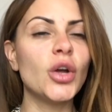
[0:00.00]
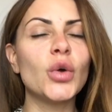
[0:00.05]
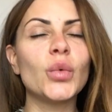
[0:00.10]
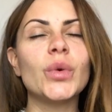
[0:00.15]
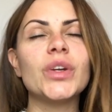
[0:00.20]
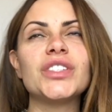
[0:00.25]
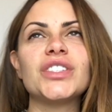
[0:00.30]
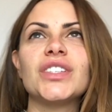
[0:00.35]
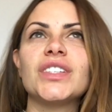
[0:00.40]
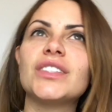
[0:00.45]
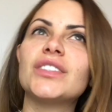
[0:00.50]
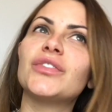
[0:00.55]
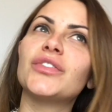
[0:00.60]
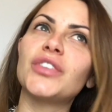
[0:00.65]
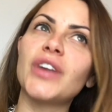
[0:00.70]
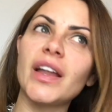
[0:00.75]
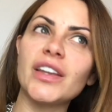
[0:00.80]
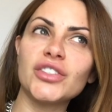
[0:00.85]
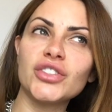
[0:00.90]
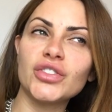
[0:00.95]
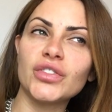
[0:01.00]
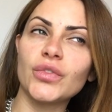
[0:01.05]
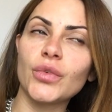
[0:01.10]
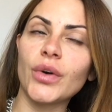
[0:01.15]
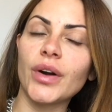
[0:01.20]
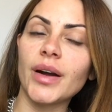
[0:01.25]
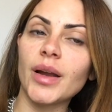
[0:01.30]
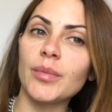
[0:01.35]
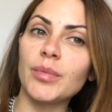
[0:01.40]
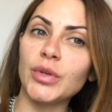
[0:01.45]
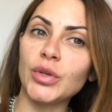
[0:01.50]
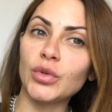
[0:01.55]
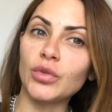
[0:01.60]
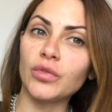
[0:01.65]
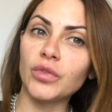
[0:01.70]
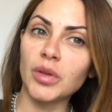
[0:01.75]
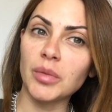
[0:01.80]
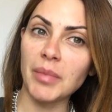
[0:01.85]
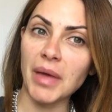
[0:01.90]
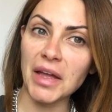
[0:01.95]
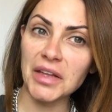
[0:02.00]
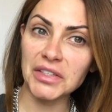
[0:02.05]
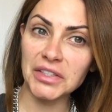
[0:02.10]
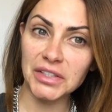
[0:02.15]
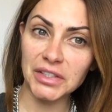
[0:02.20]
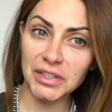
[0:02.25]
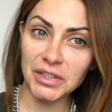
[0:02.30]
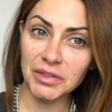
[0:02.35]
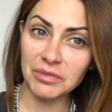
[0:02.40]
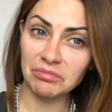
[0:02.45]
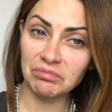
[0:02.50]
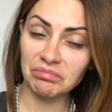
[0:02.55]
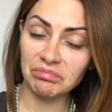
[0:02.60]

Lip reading: which is French for a beautiful mess.